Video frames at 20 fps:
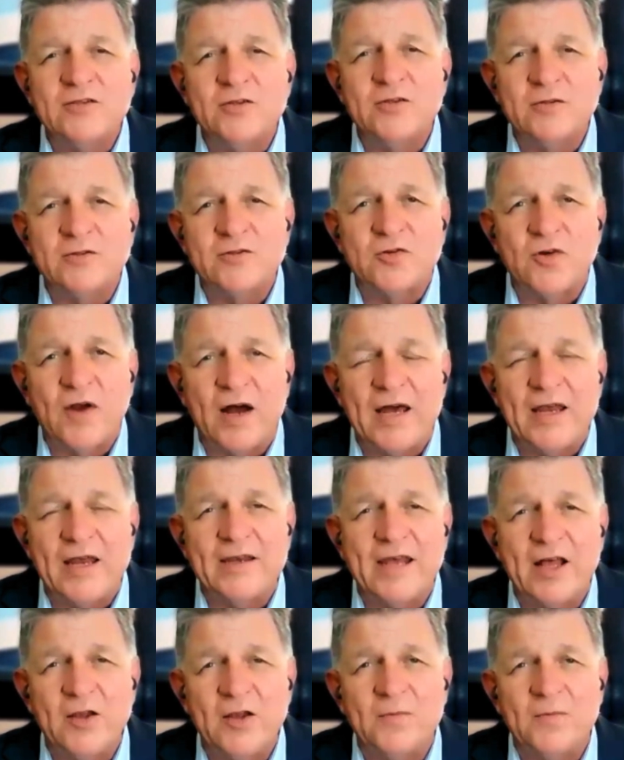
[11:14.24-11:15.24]
to try
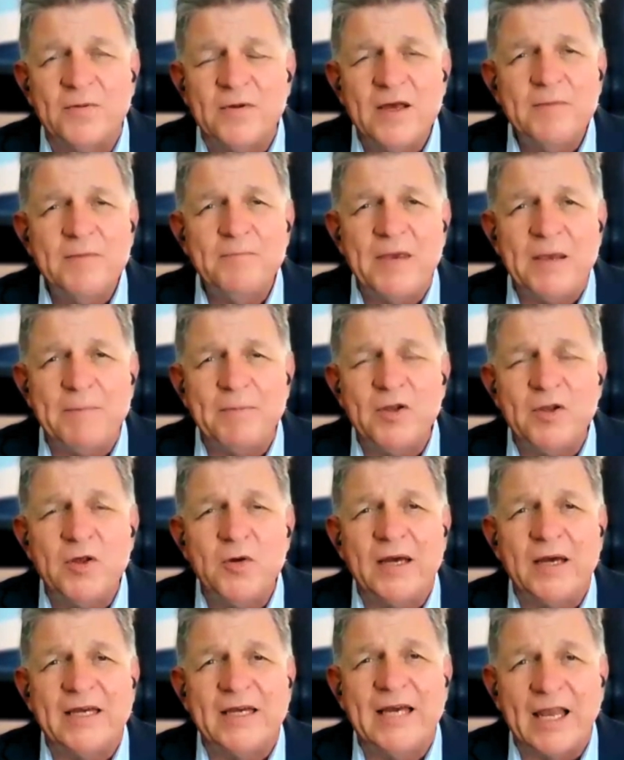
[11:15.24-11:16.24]
and help people
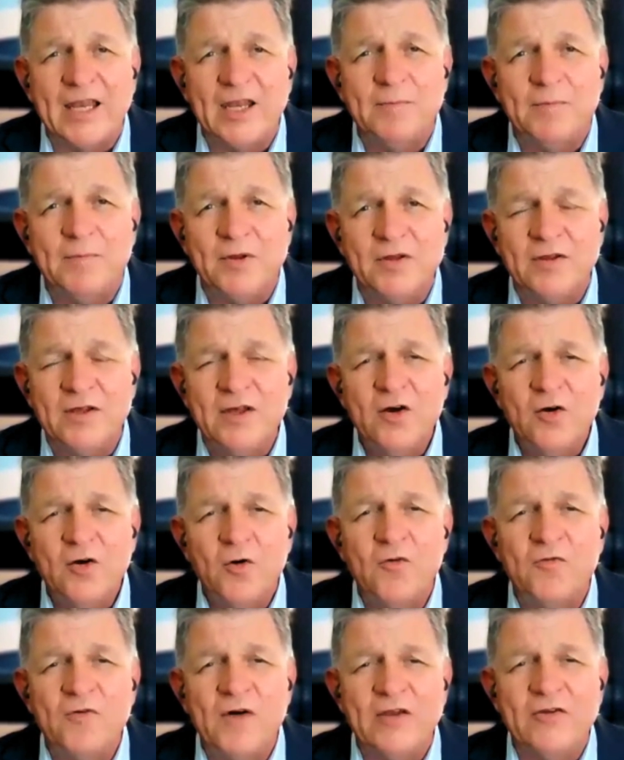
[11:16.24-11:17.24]
who are gullible
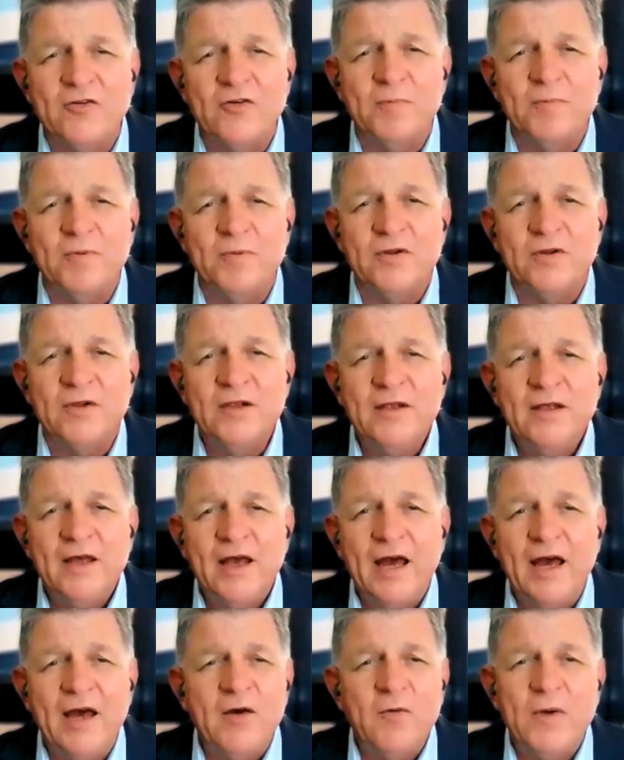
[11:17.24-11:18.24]
or vulnerable?
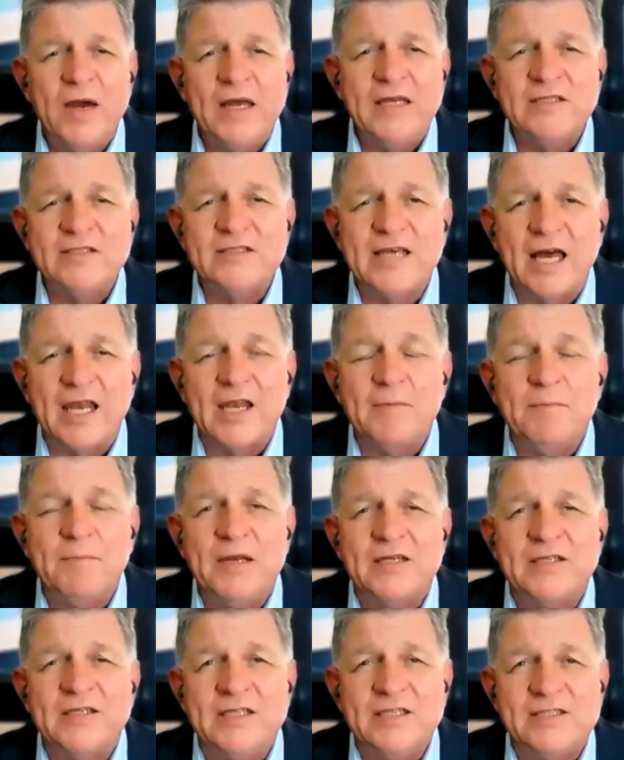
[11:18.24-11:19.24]
Where does
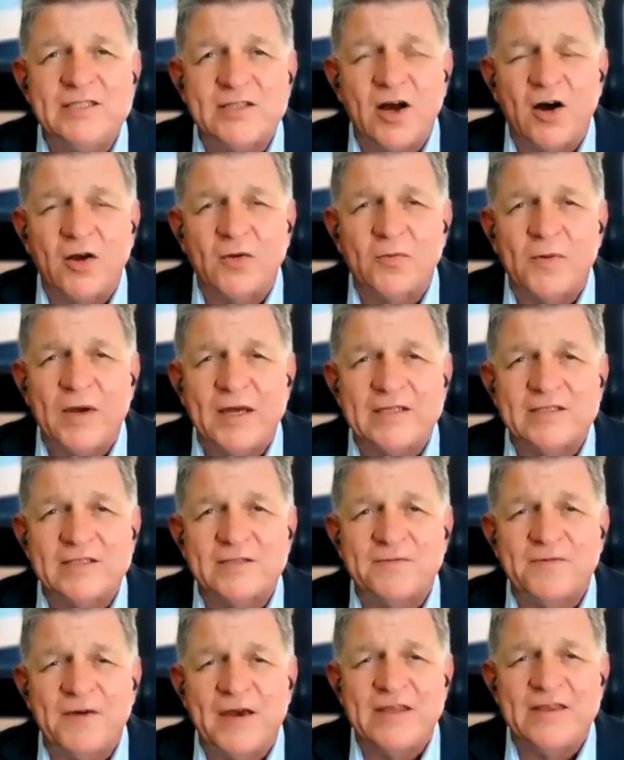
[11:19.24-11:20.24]
gullibility start? Where
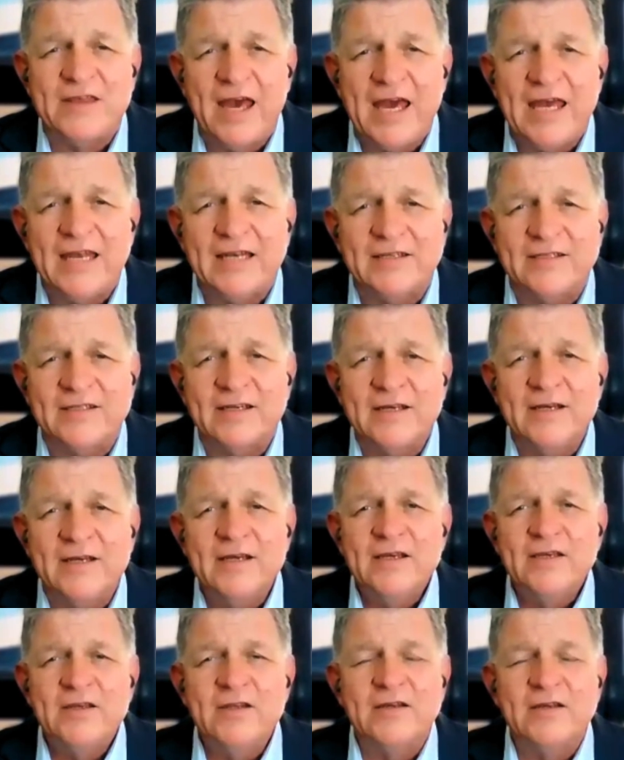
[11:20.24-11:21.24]
does faith end?
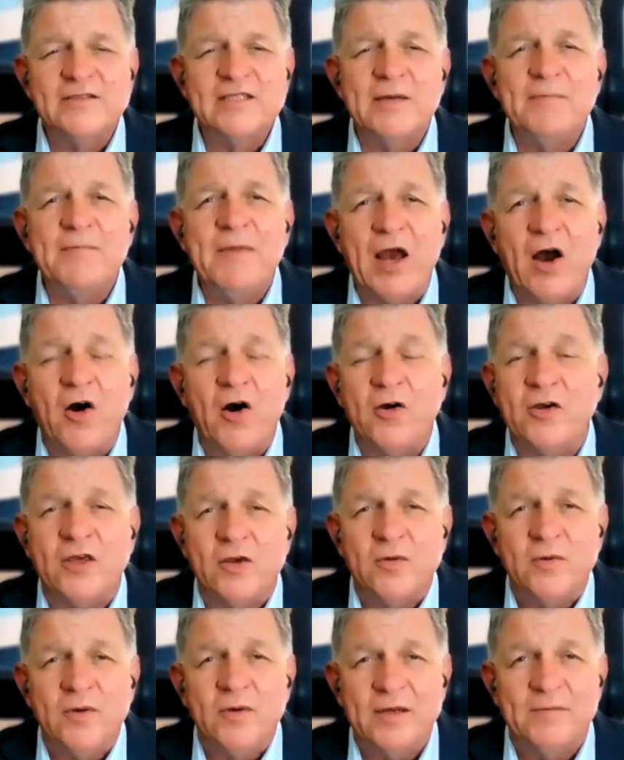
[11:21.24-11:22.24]
You know, some may
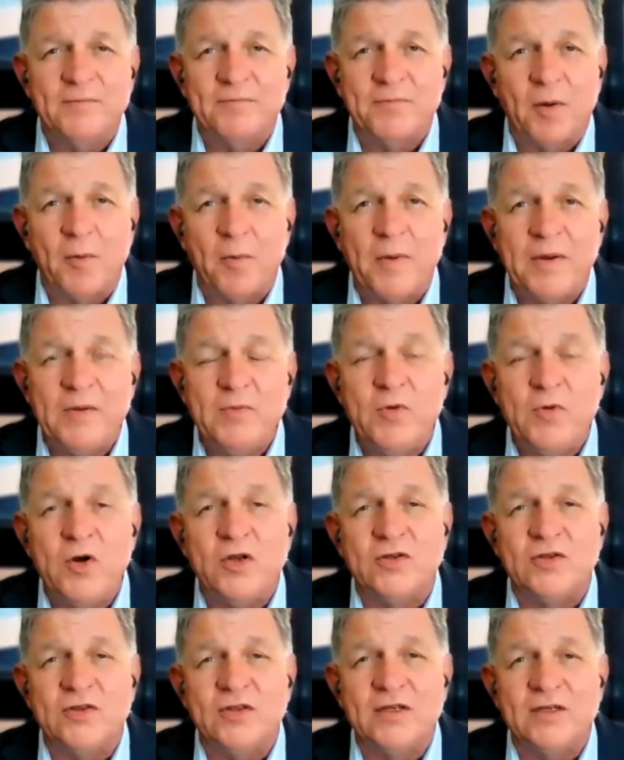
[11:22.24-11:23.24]
argue, and probably
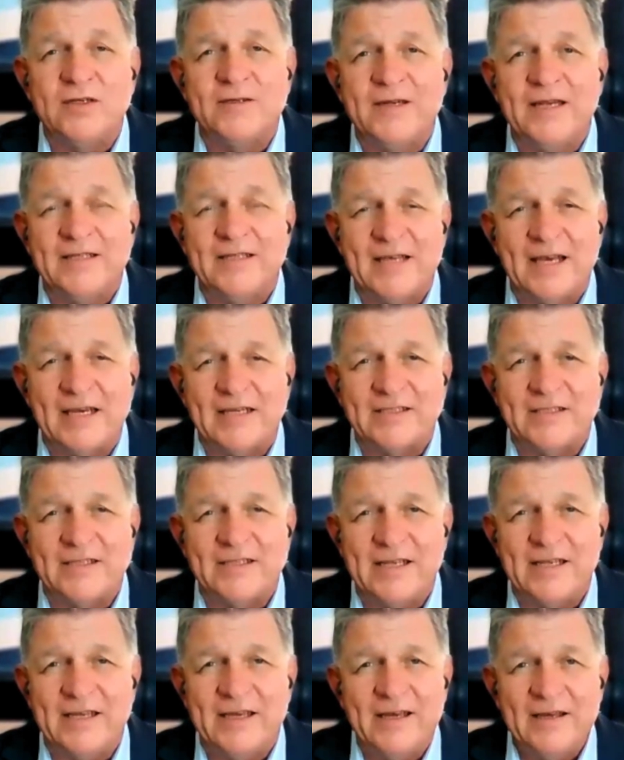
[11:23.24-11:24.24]
would, that it's
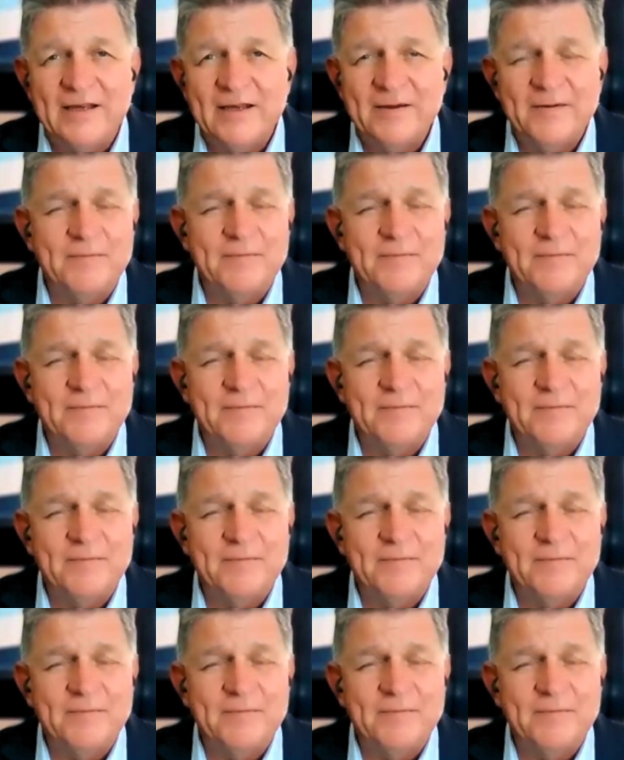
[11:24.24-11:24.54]
actually